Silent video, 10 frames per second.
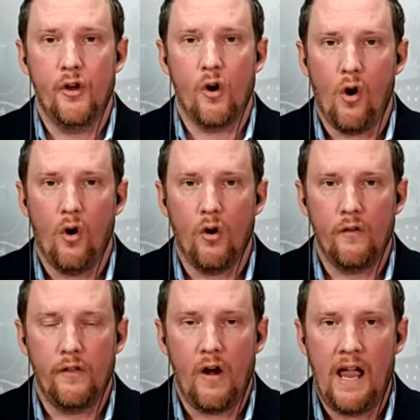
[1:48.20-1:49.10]

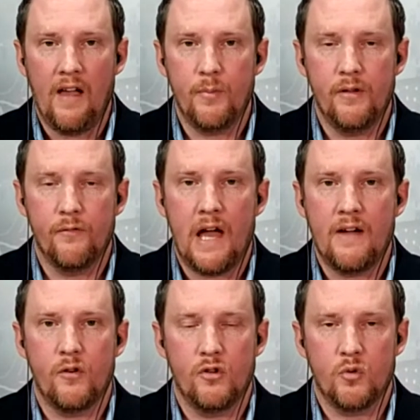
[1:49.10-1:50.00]
There have been
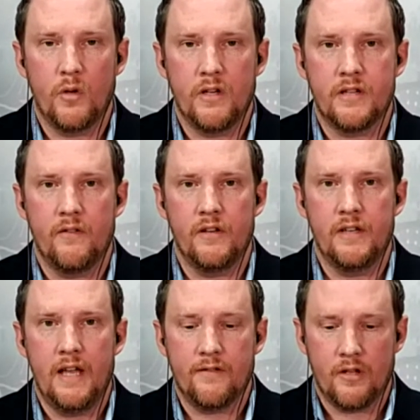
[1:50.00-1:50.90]

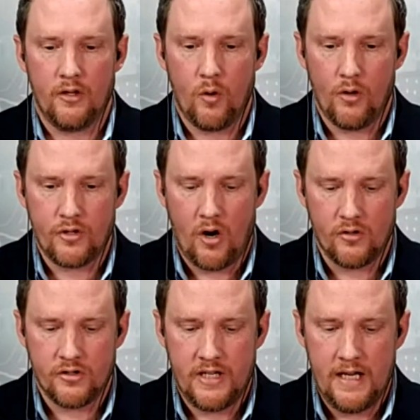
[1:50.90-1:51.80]
527 deaths across
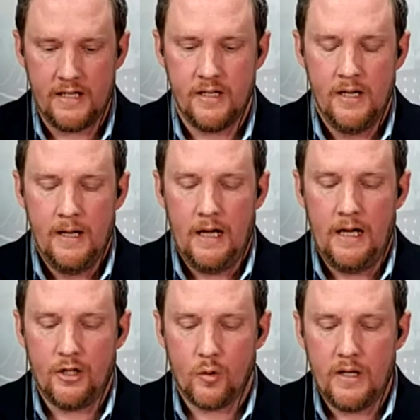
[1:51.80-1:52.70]
our state.
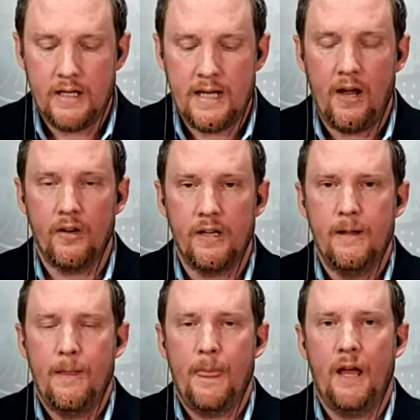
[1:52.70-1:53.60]
Greene
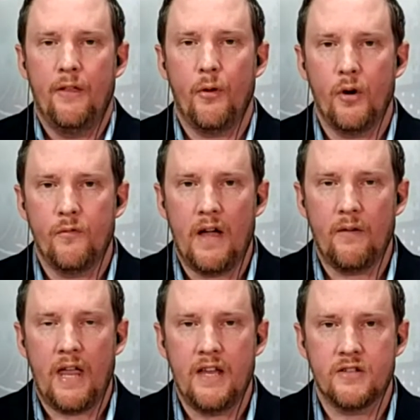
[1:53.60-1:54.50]
County,
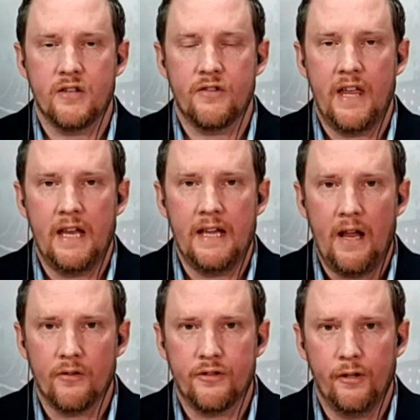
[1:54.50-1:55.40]
35 cases. They
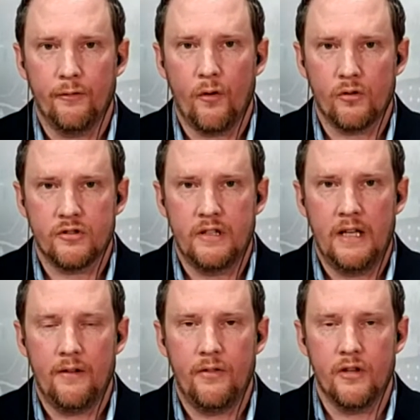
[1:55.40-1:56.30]
announced their first
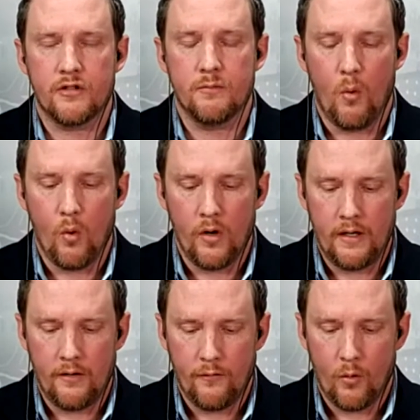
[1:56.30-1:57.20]
death this
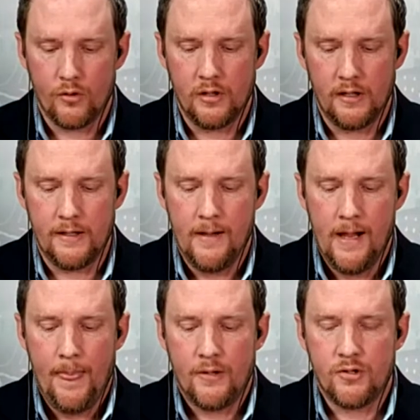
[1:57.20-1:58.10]
morning, unfortunately.
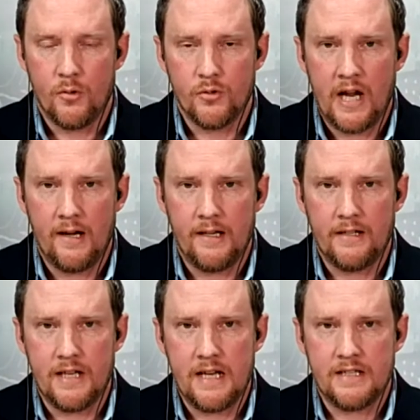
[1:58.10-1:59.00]
Jones County
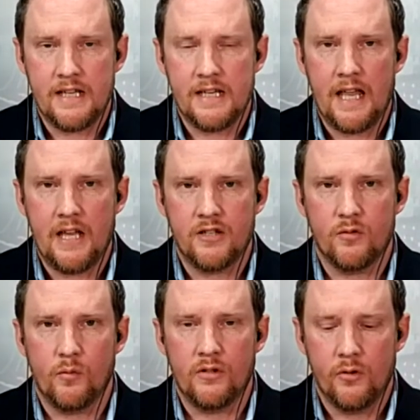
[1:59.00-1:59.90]
has 18
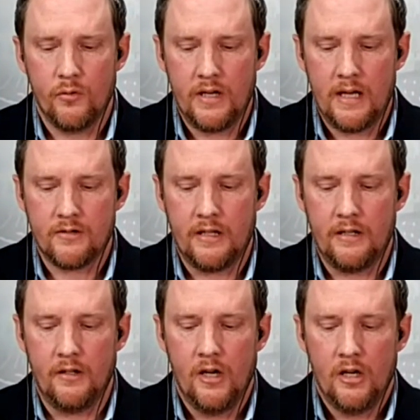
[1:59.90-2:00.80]
cases with 2 deaths,
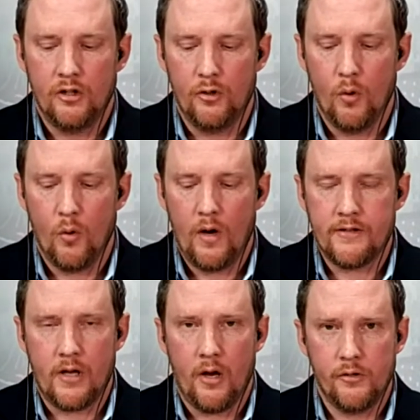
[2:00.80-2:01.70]
and Lenoir
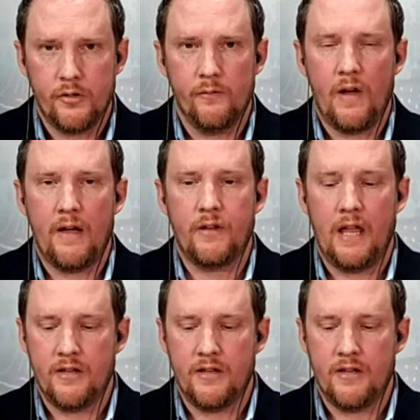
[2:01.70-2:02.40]
has 105